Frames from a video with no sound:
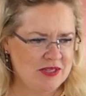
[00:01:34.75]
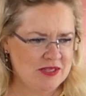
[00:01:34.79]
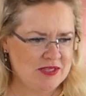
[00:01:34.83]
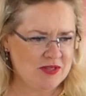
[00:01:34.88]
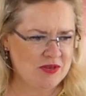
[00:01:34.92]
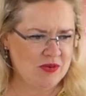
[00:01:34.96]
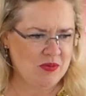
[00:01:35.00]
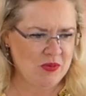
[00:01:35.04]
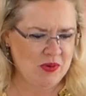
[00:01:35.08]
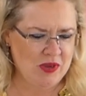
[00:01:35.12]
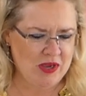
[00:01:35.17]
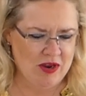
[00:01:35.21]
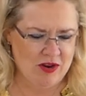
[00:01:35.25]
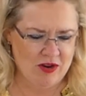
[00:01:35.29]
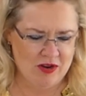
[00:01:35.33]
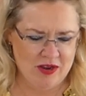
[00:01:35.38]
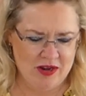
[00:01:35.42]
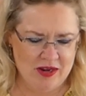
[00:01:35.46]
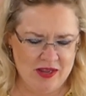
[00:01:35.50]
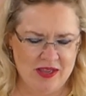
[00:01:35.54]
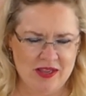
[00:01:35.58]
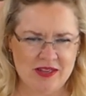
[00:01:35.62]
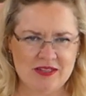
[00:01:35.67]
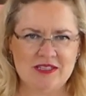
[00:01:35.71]
So we are
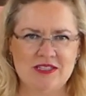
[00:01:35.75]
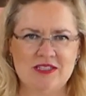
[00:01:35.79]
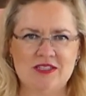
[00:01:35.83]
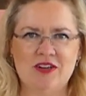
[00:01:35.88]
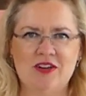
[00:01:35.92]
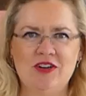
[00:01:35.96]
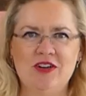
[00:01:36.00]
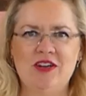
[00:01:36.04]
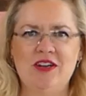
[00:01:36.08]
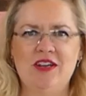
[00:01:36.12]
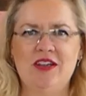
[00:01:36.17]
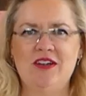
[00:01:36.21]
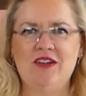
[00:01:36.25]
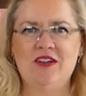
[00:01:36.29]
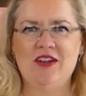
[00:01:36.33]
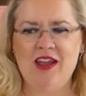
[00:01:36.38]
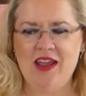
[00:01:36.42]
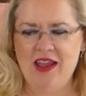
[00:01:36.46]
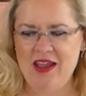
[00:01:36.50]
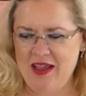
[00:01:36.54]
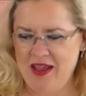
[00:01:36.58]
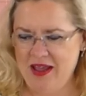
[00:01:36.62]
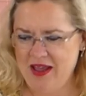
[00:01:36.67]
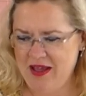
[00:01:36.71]
going to get started here.
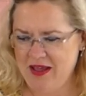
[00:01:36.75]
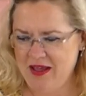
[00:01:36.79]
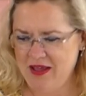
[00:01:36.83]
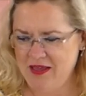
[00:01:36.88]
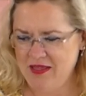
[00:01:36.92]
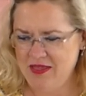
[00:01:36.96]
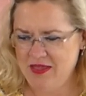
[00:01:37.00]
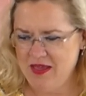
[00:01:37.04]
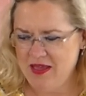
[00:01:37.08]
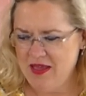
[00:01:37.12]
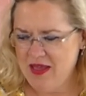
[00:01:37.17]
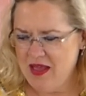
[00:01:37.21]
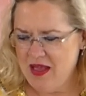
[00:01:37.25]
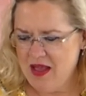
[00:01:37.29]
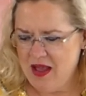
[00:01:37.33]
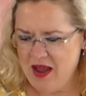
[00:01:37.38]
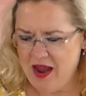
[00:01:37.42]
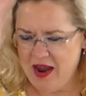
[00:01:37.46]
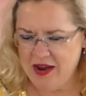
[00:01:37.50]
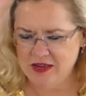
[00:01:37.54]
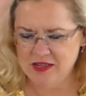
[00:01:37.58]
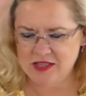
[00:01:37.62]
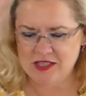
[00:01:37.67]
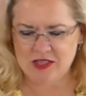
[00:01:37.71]
Hey, Head.
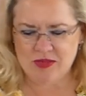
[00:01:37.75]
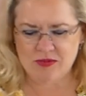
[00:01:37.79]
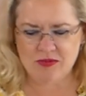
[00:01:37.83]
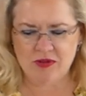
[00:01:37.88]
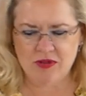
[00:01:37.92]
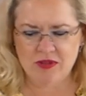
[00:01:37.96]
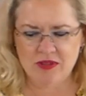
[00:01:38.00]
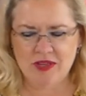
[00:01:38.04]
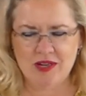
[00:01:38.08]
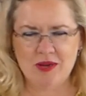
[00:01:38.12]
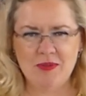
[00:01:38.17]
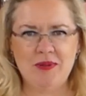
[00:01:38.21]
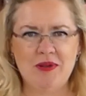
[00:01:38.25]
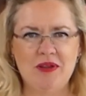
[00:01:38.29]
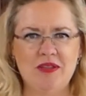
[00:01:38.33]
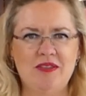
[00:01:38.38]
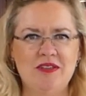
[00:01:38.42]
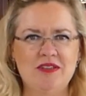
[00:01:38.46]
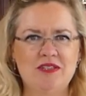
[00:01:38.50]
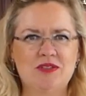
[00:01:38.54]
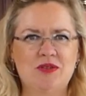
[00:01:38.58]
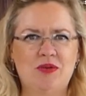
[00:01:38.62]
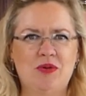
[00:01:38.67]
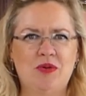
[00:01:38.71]
I just threw a little bit of
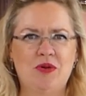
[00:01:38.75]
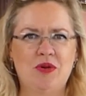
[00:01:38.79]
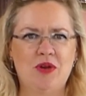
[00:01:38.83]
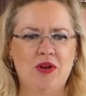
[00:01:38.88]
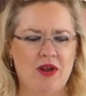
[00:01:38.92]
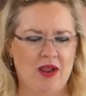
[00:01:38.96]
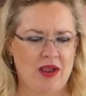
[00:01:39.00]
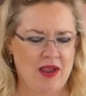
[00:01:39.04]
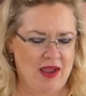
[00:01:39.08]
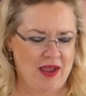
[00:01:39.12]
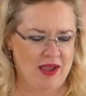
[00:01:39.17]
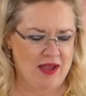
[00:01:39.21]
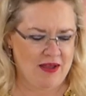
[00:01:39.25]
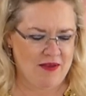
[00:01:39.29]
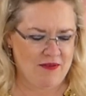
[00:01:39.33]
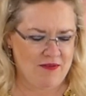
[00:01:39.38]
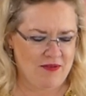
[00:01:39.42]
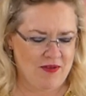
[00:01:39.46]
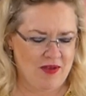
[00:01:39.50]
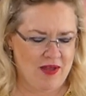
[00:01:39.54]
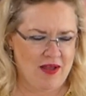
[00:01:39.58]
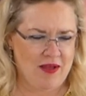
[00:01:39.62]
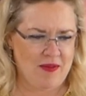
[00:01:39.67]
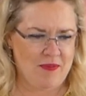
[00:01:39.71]
this corn I
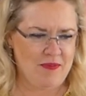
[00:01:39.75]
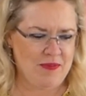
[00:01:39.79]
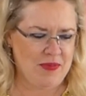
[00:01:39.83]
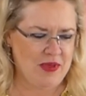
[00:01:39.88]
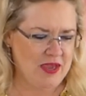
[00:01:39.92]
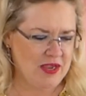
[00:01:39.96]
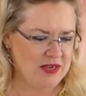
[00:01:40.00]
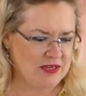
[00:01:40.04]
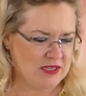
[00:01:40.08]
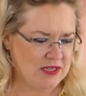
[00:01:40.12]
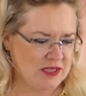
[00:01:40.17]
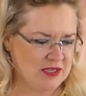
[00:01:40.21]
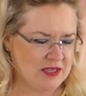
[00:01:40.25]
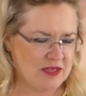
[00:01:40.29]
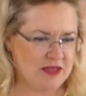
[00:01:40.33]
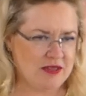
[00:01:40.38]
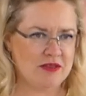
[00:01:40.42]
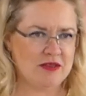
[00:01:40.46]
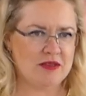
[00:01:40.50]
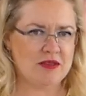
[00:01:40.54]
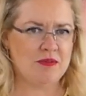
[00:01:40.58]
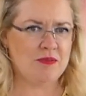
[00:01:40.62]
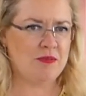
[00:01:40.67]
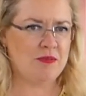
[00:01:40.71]
have um, into the